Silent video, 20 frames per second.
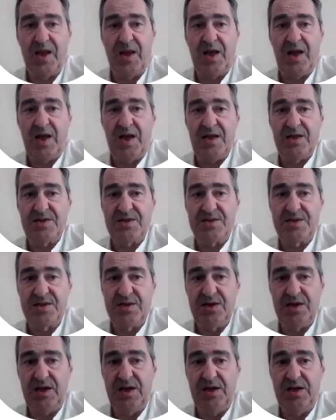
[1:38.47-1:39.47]
as
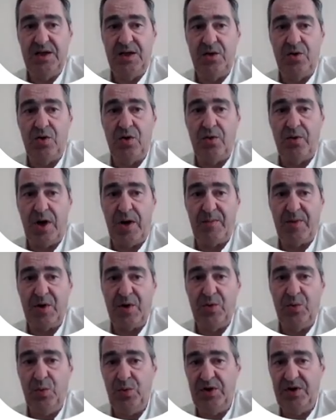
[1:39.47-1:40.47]
in the Orama
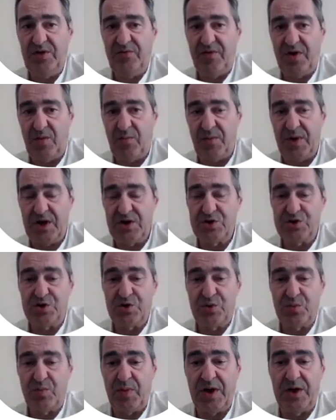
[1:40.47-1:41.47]
cultivar
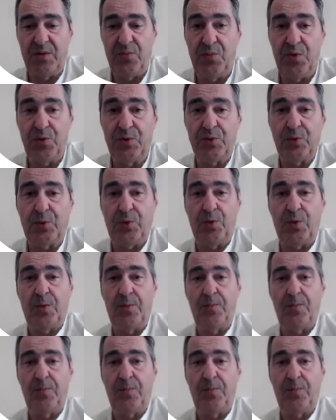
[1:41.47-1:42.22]
mentioned by the protocol.